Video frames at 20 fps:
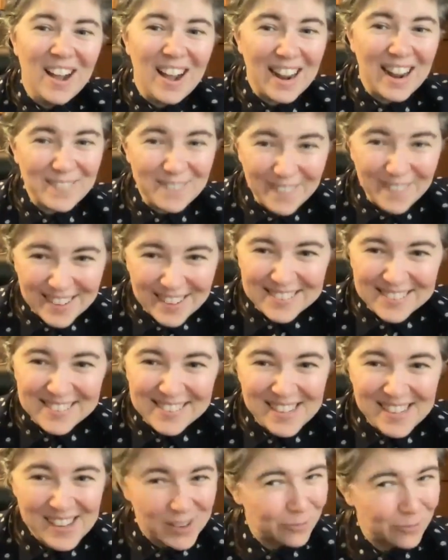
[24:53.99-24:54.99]
ironically
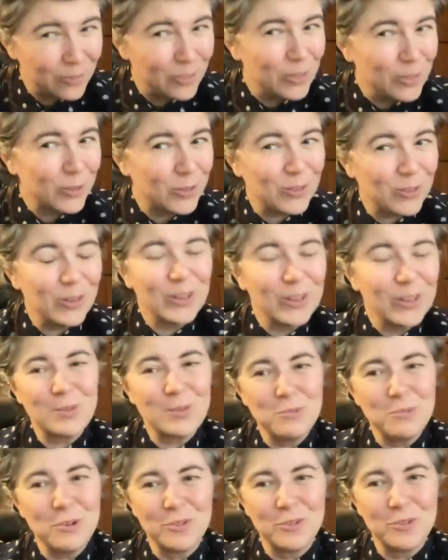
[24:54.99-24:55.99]
enough, they're starting
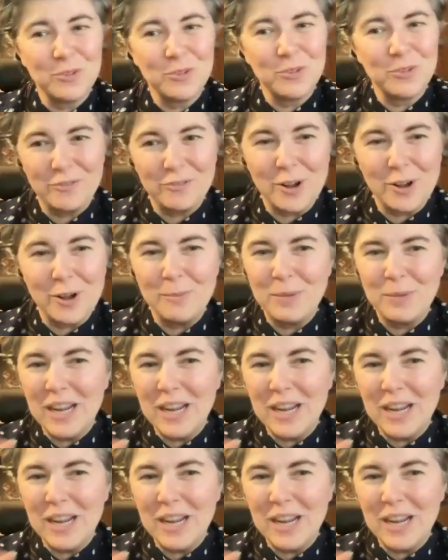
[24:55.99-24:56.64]
to move away from.